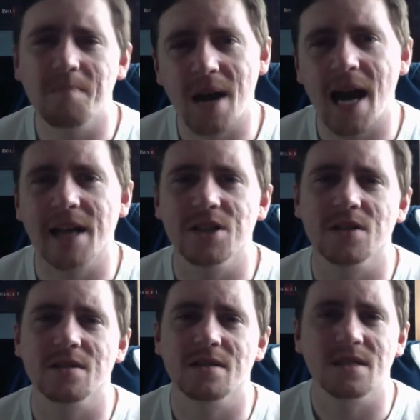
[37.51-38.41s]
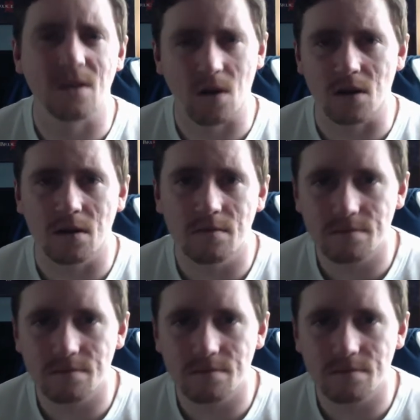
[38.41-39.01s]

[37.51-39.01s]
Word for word: bad, just dull.